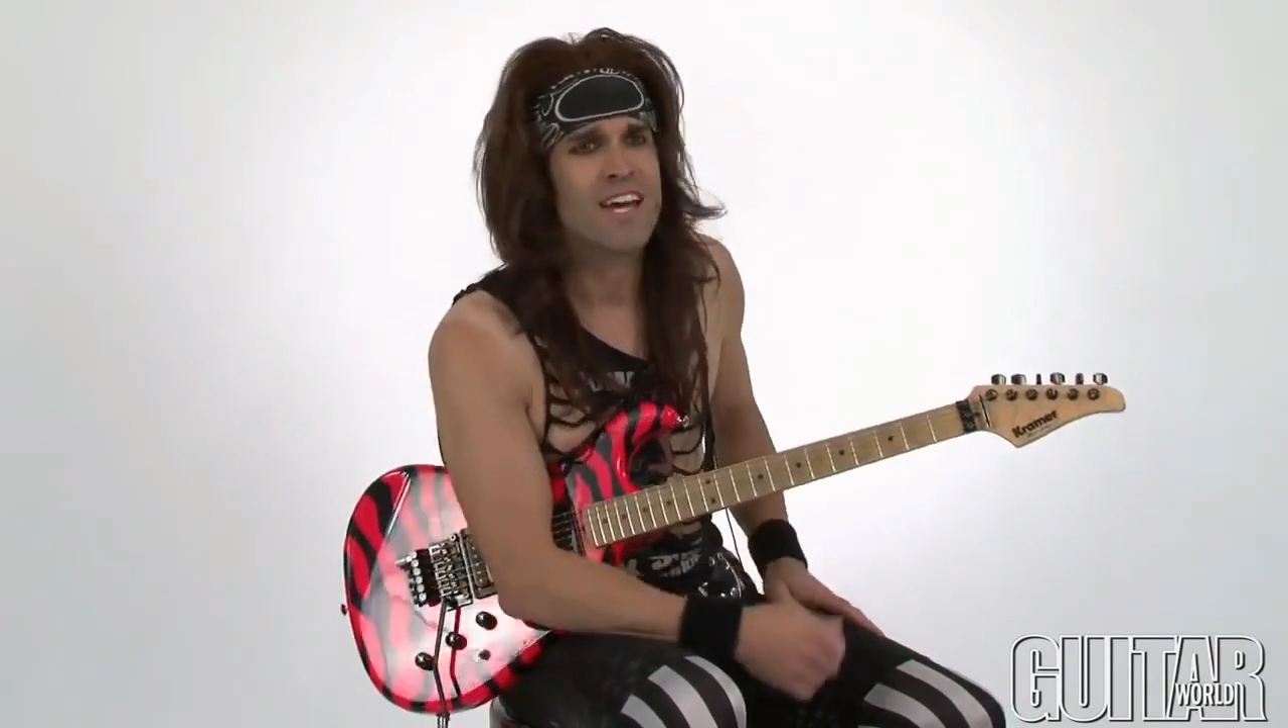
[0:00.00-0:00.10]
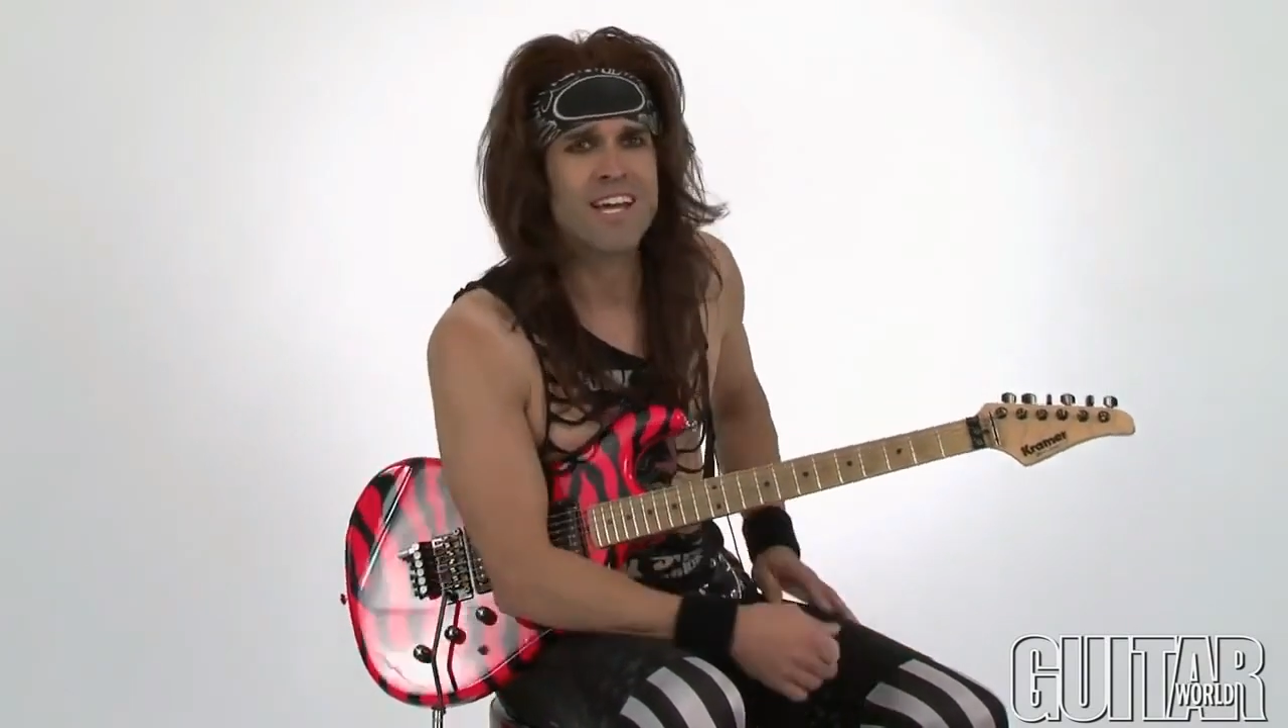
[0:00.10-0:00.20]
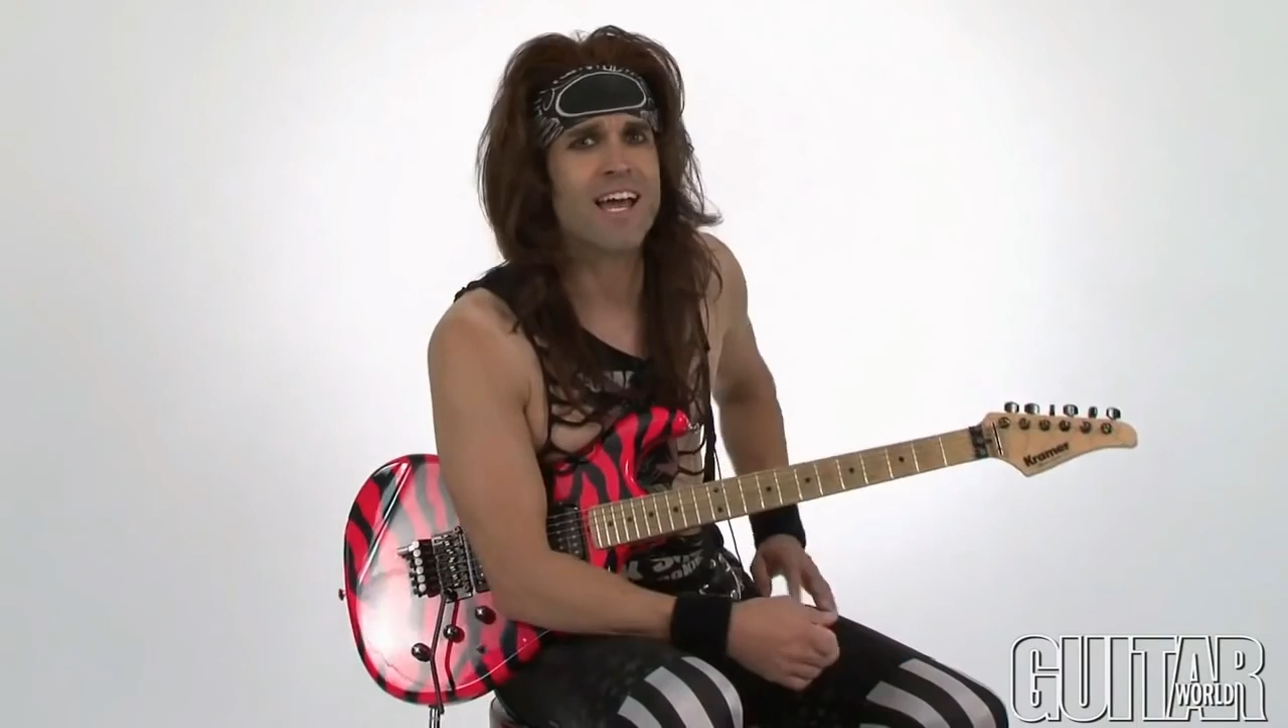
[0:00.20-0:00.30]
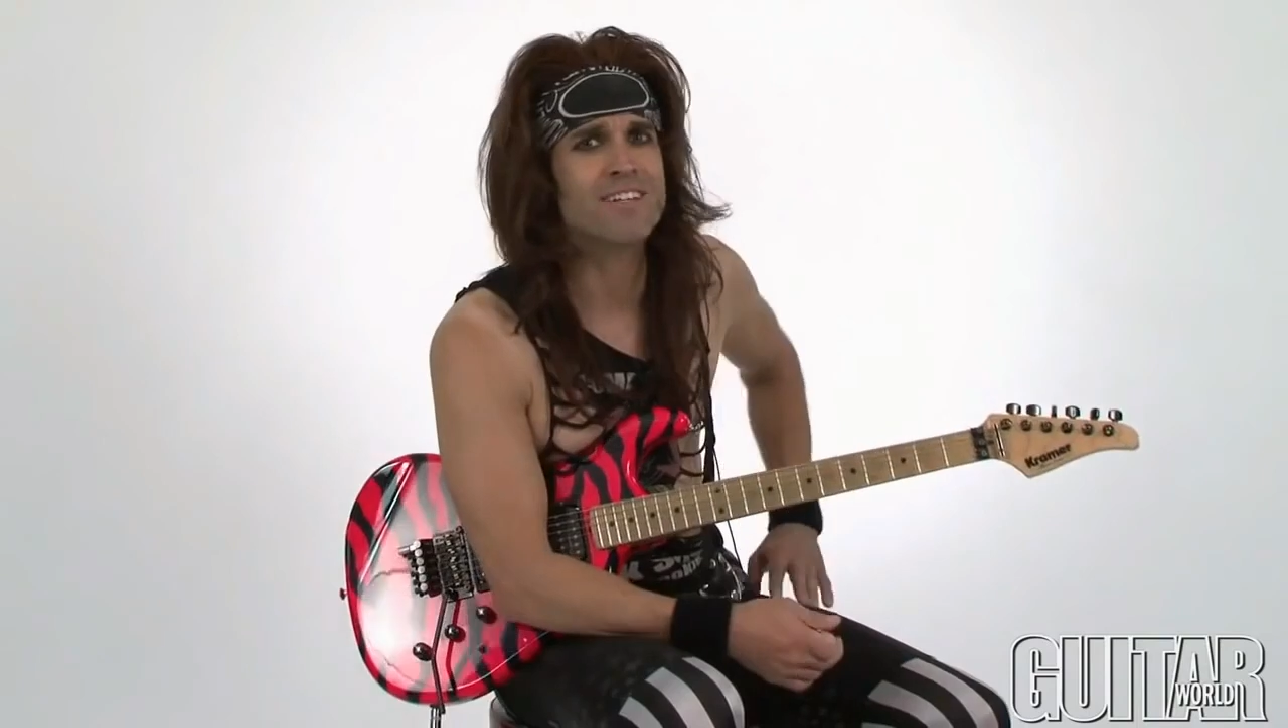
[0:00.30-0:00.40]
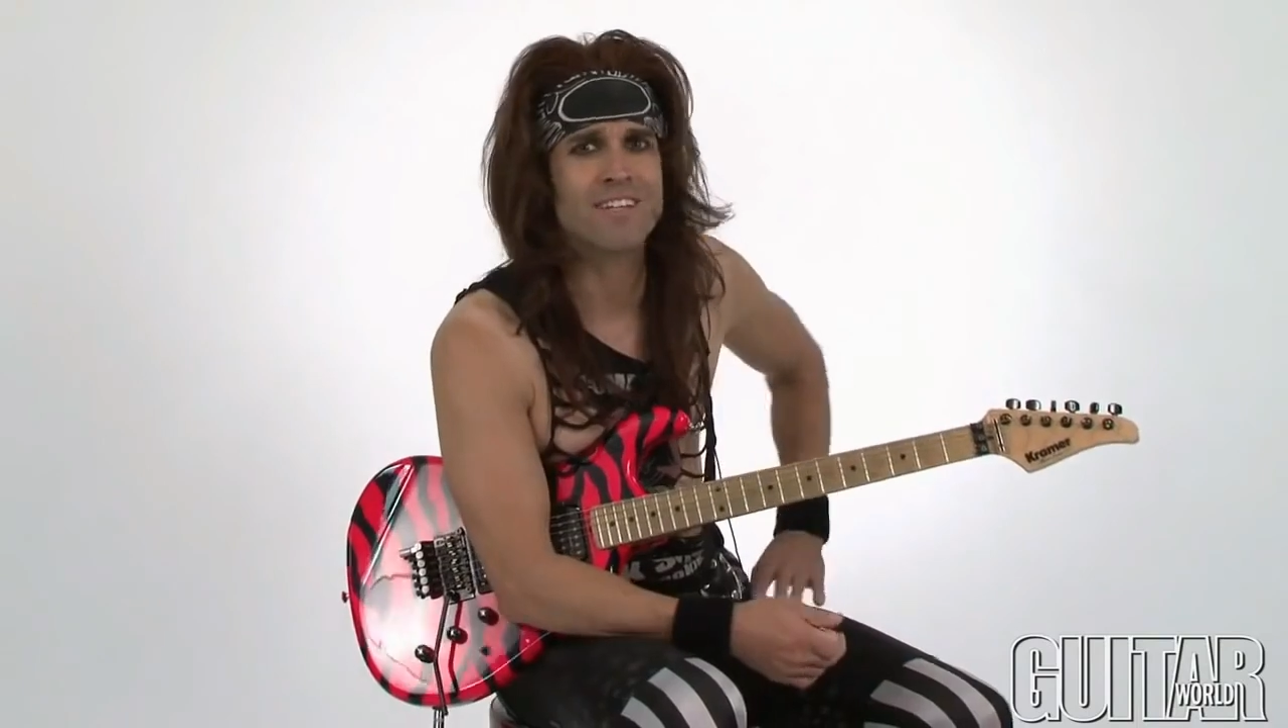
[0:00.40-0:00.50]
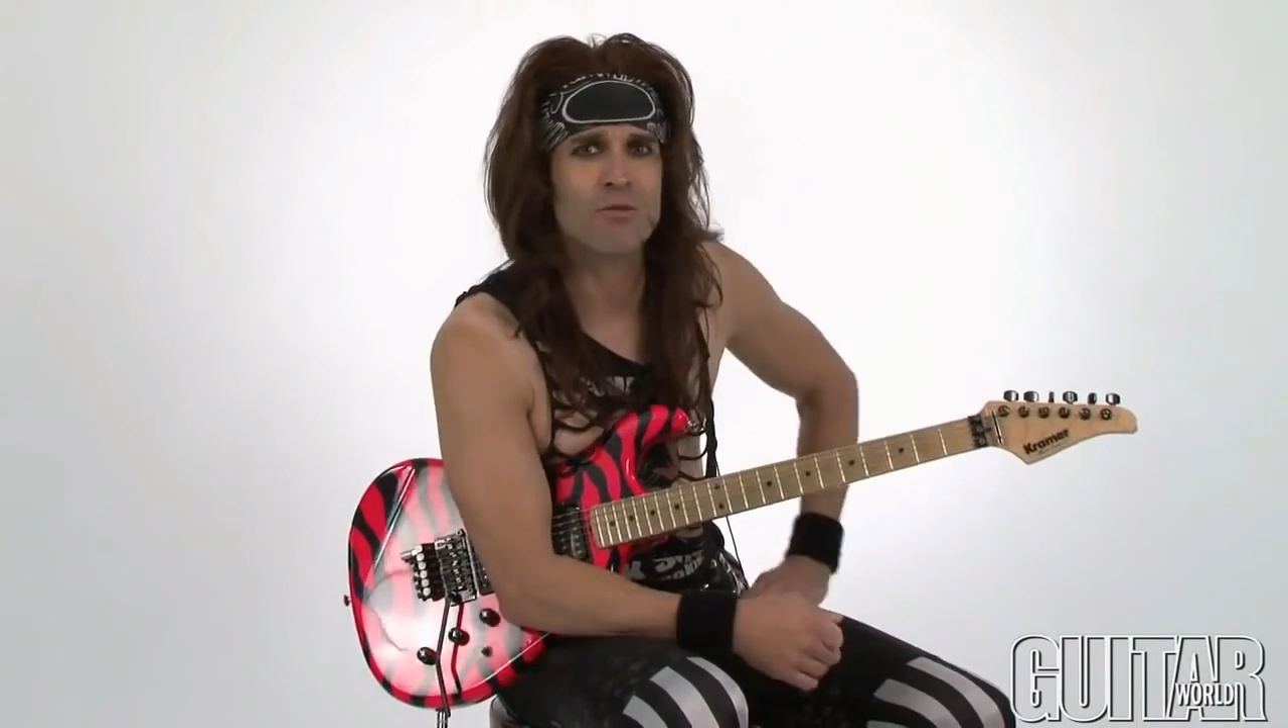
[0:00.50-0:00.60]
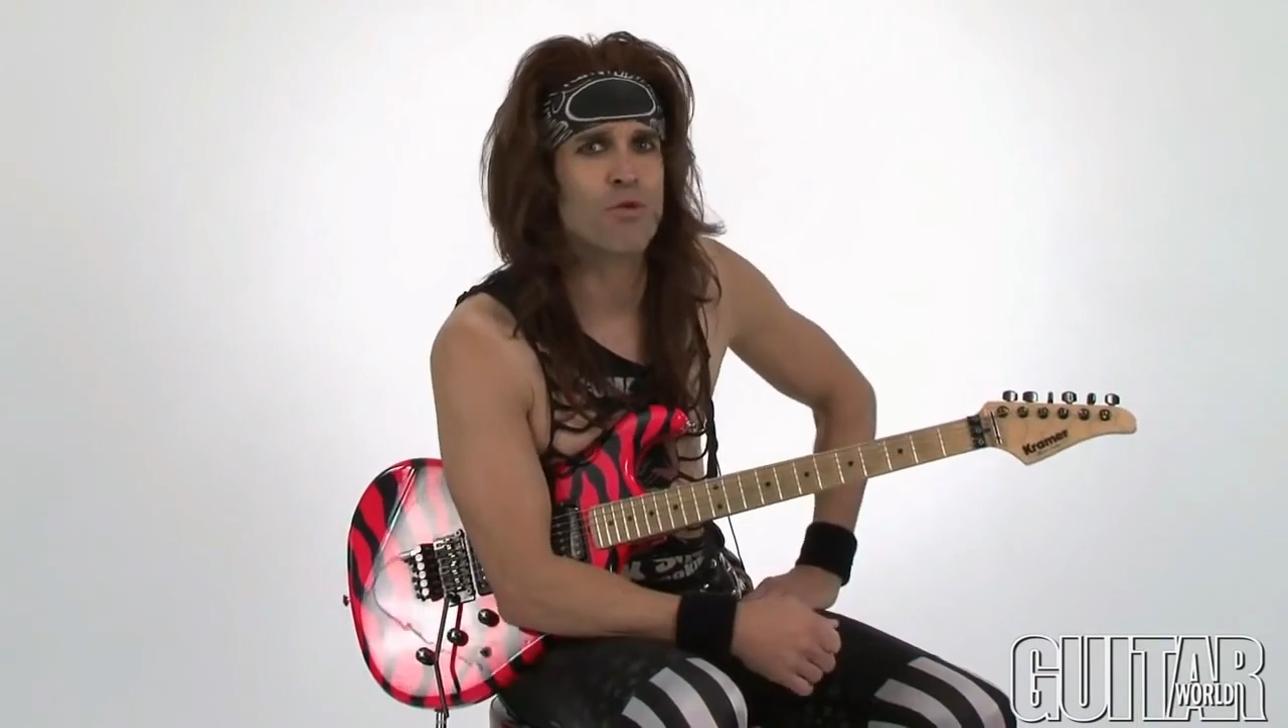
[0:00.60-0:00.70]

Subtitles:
Occasionally